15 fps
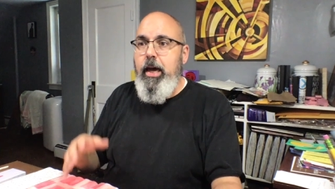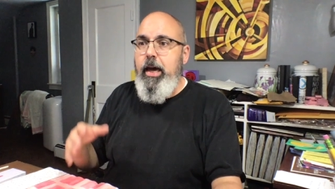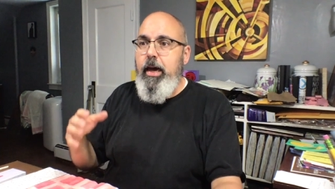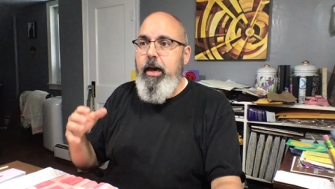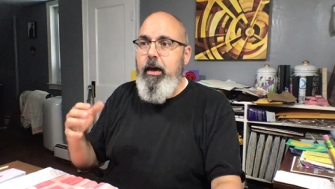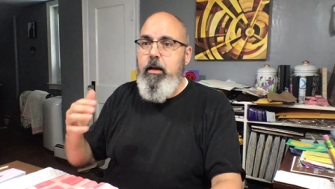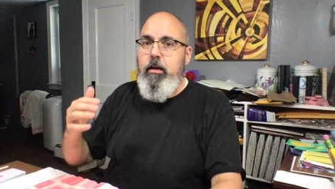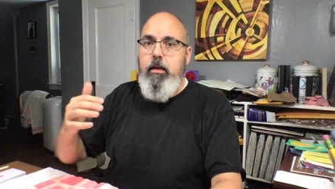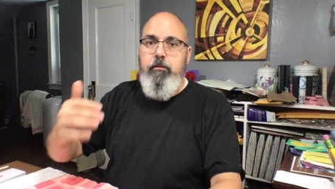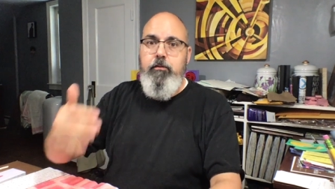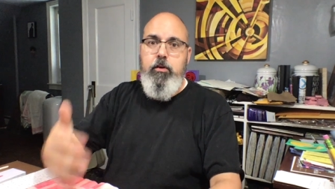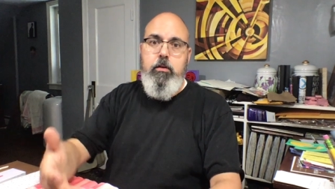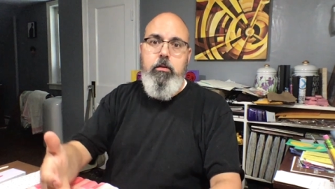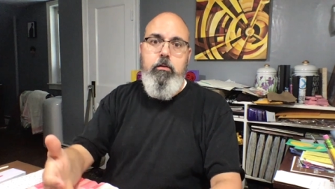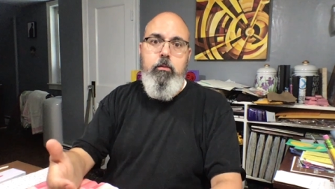And if
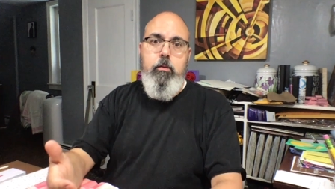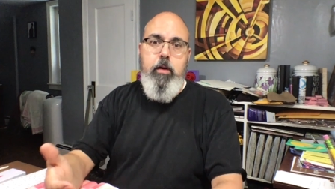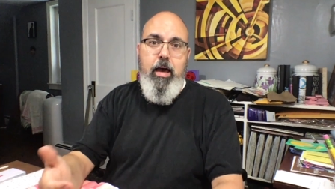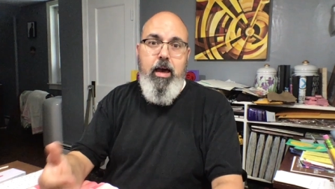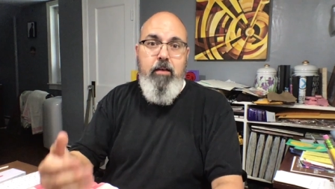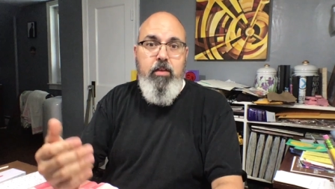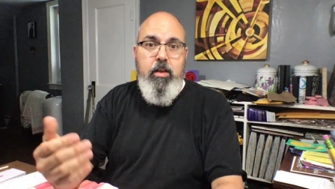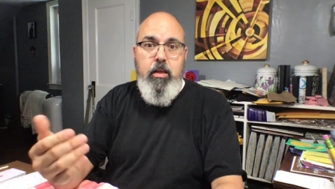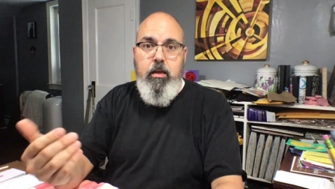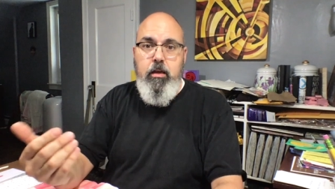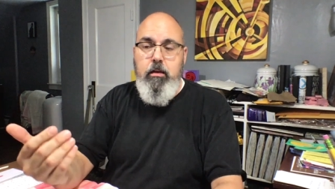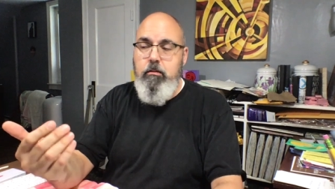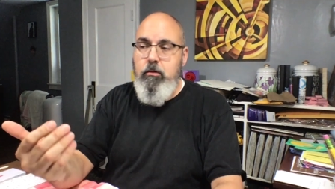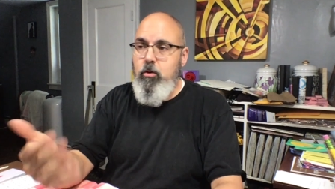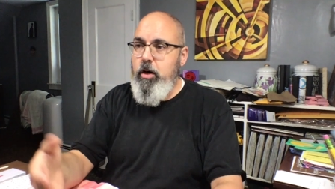you have any
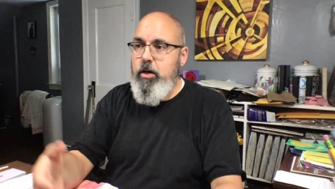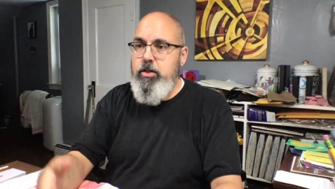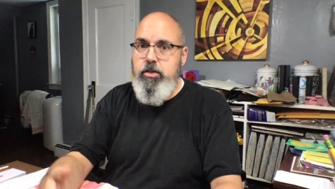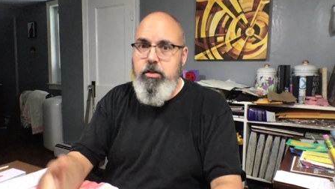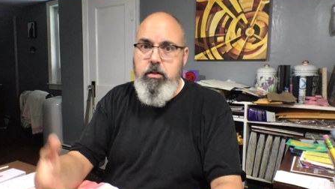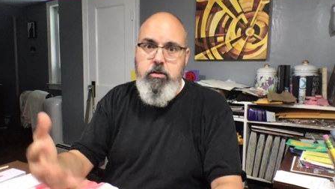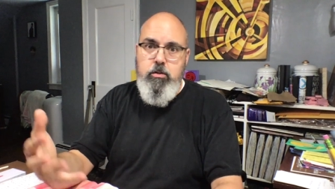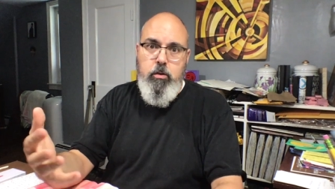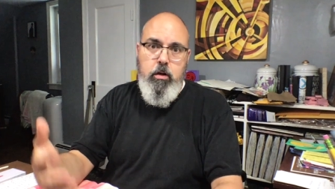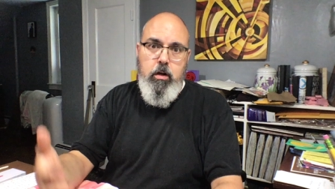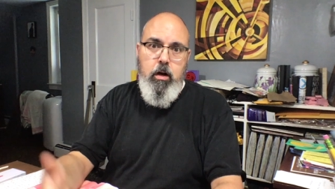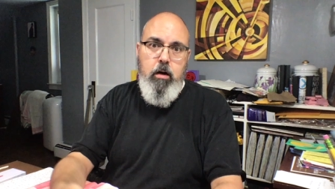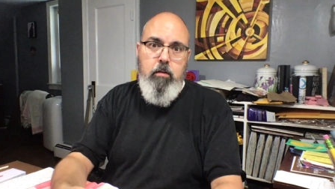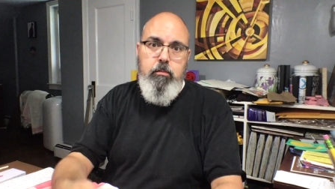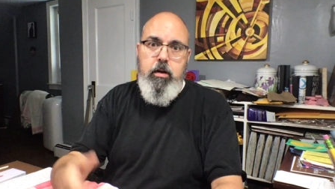questions or
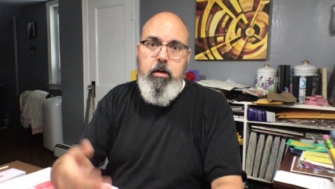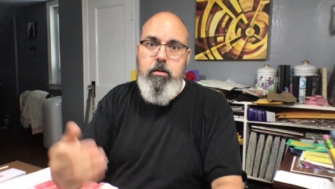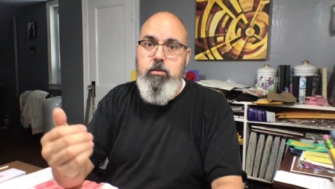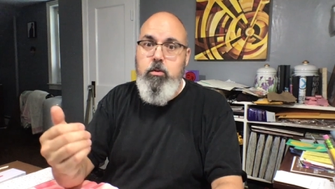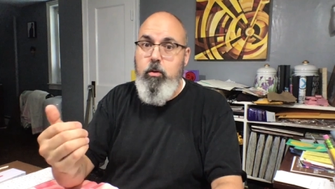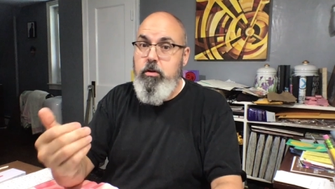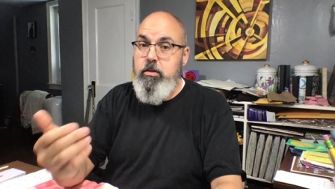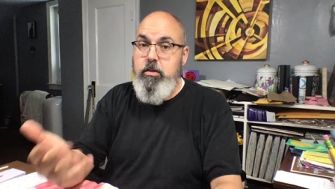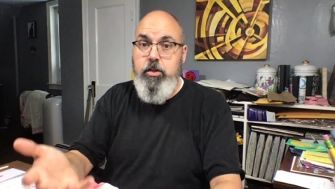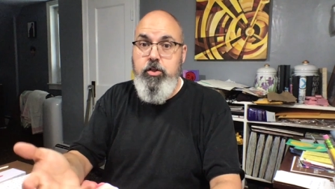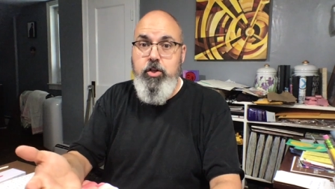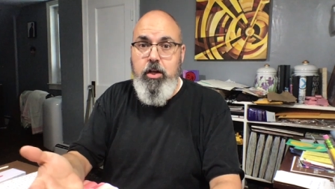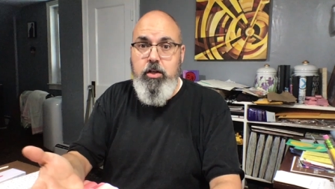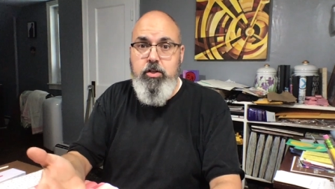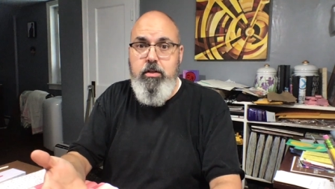comments or
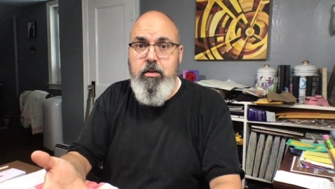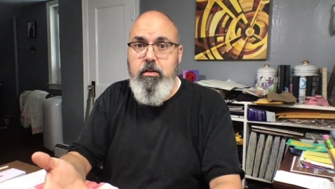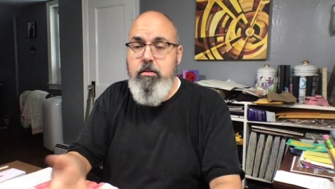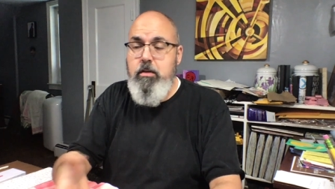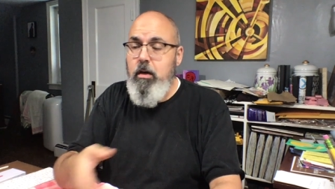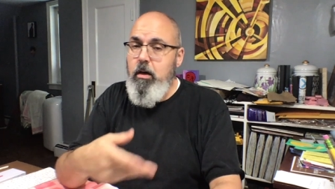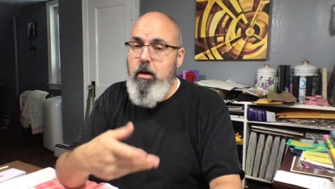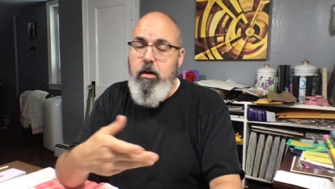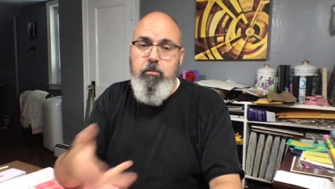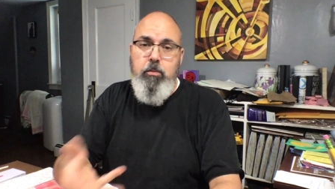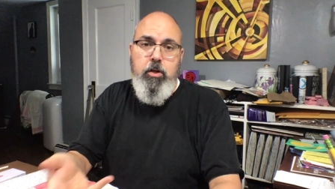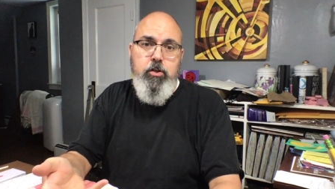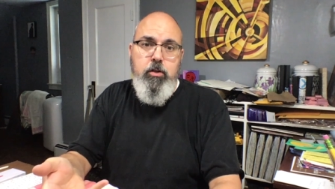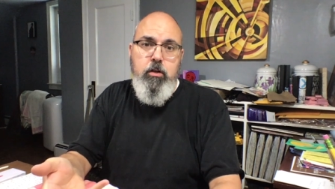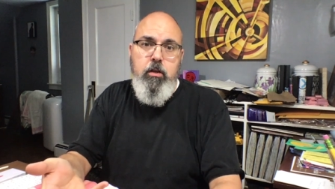suggestions, make
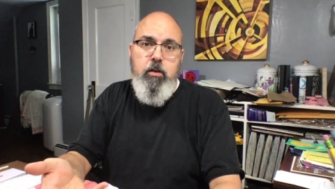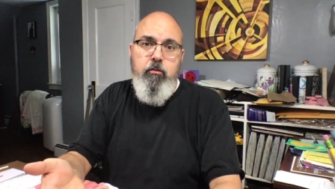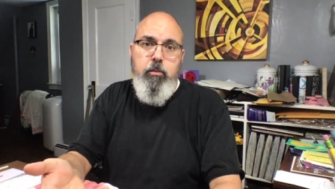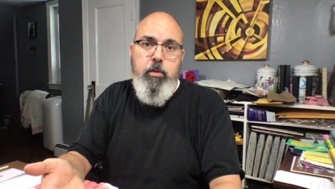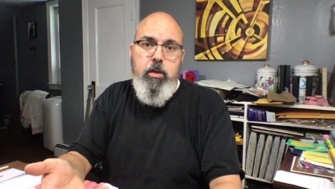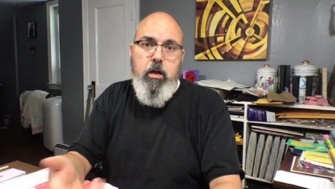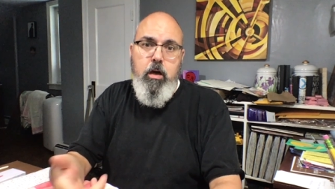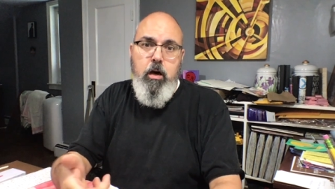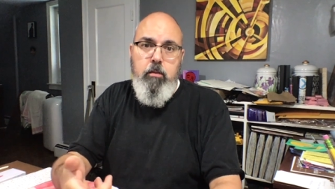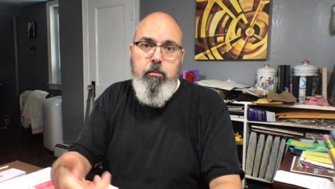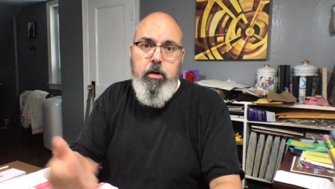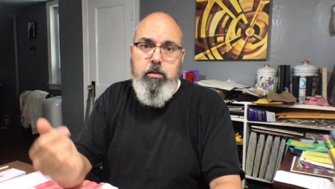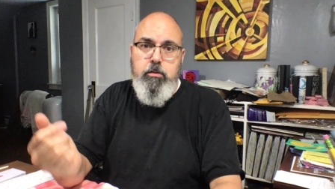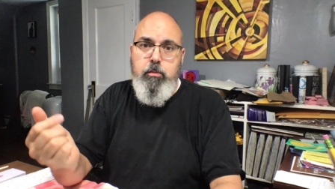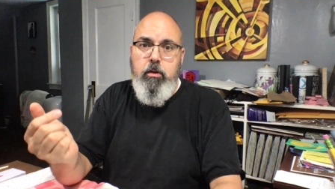sure you leave them in the
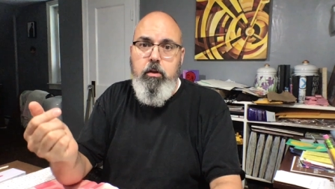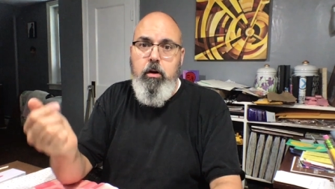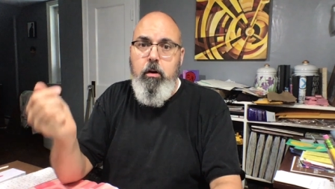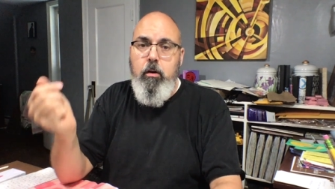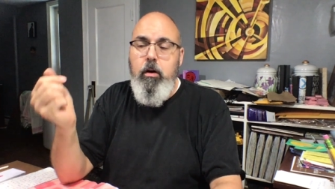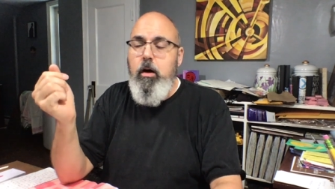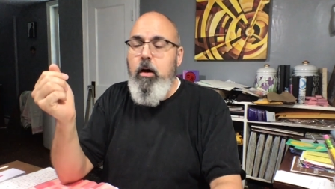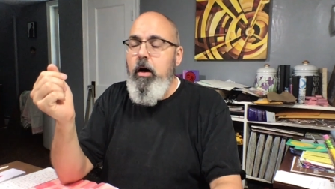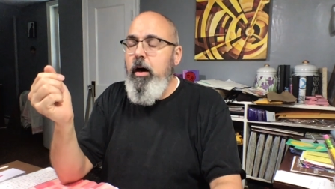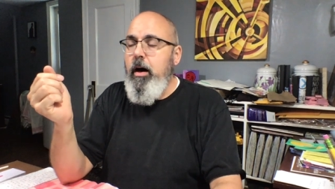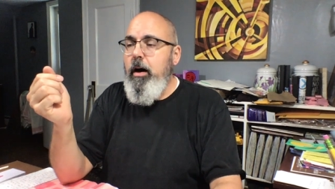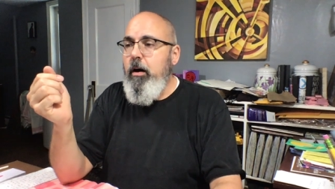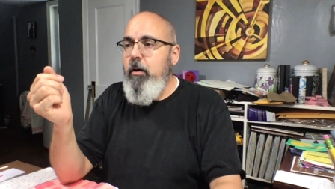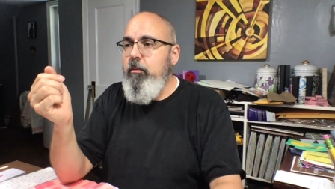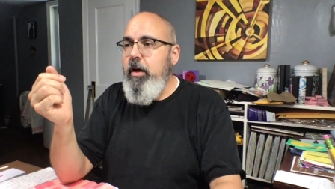comments below.
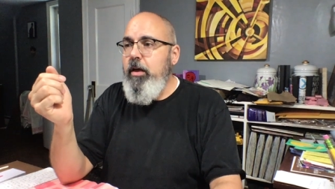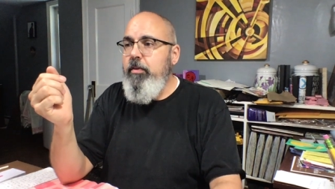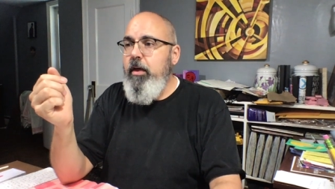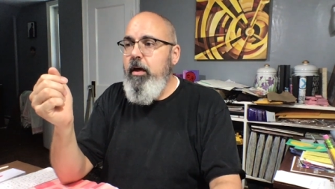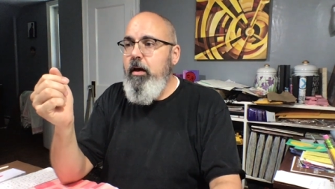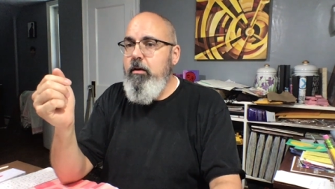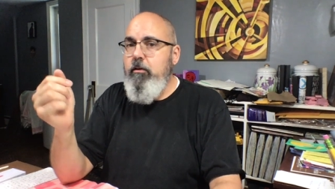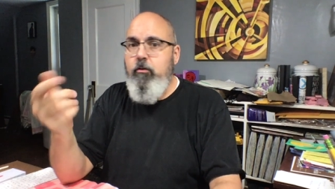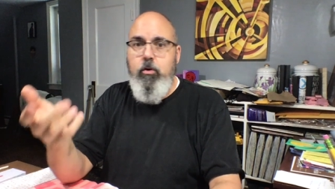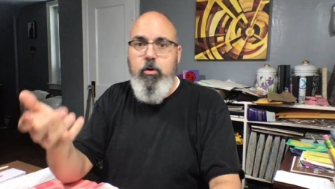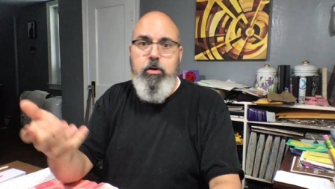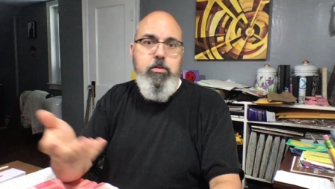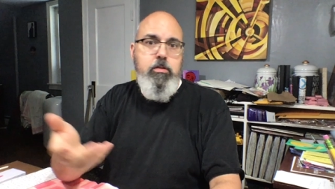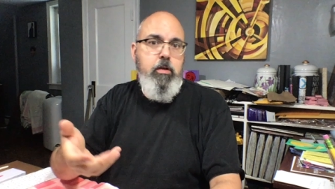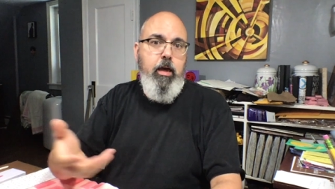Um, and then, of
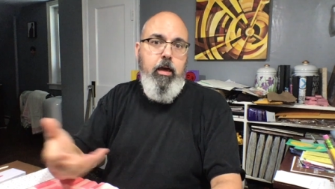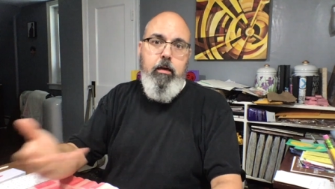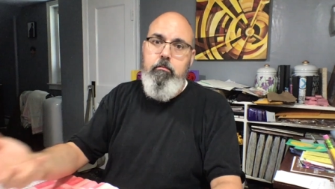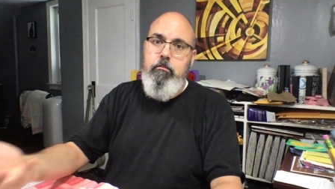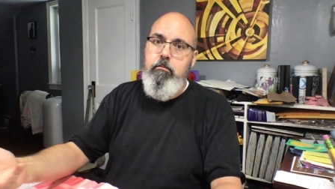course, hey,